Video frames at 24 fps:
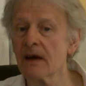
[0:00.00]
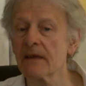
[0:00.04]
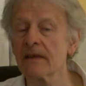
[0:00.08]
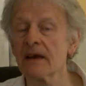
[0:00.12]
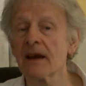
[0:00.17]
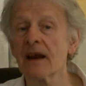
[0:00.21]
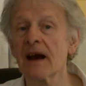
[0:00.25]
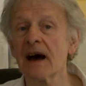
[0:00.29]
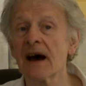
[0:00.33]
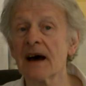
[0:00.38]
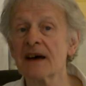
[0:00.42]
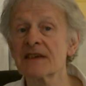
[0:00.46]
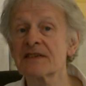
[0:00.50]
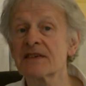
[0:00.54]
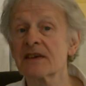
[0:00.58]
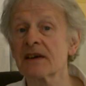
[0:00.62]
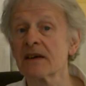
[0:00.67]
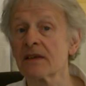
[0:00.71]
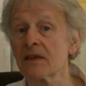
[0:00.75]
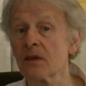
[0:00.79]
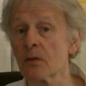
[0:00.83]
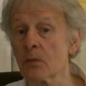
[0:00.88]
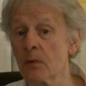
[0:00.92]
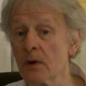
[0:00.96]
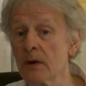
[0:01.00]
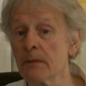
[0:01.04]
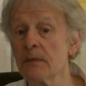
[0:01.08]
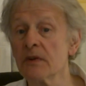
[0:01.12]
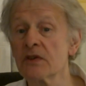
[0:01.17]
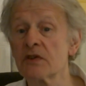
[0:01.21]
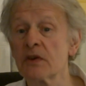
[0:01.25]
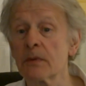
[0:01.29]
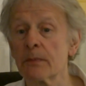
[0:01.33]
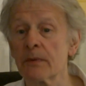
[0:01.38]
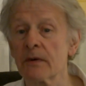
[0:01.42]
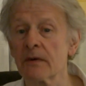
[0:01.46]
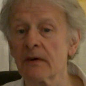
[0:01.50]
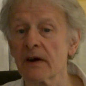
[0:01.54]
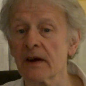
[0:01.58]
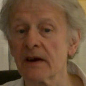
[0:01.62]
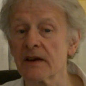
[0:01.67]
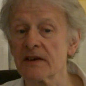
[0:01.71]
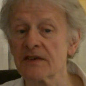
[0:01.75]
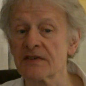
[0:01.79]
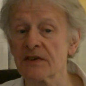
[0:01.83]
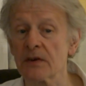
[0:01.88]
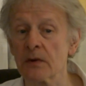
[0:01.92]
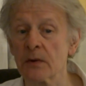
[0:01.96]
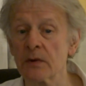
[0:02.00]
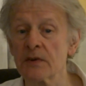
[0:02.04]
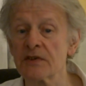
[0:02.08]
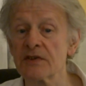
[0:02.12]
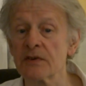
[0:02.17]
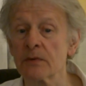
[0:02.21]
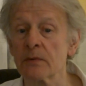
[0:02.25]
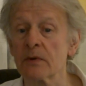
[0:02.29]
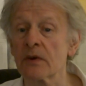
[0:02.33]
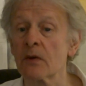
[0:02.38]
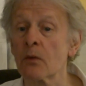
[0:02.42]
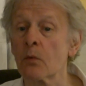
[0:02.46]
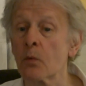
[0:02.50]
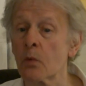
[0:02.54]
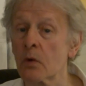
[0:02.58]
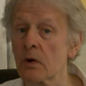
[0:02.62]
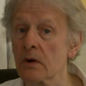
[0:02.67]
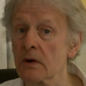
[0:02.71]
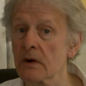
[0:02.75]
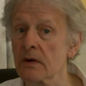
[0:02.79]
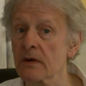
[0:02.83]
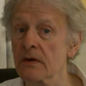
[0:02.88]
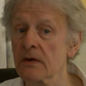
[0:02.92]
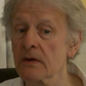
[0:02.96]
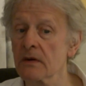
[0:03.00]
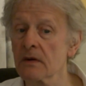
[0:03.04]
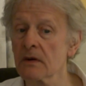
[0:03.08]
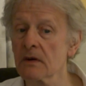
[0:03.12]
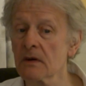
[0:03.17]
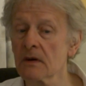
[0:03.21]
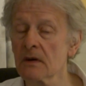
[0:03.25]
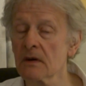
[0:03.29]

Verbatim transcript: then asking the women to provide a solution would have worked,